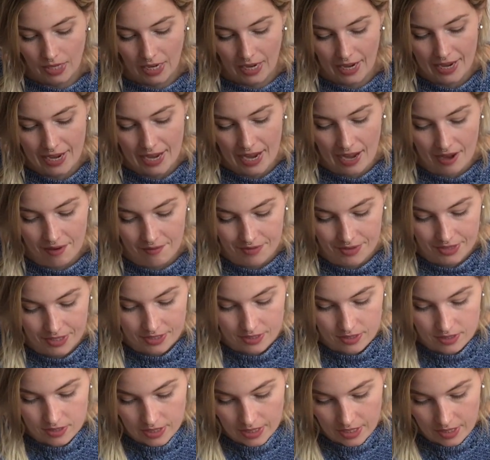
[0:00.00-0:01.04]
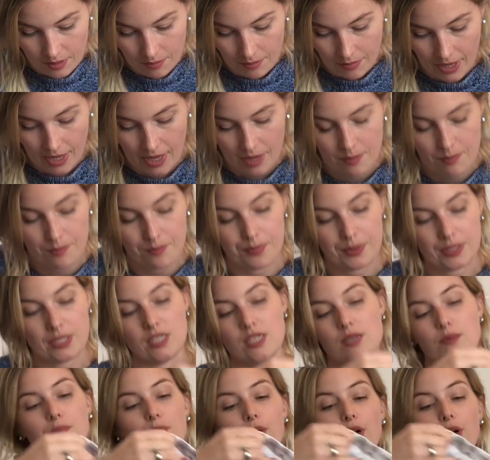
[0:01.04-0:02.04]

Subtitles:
I have this in my Busy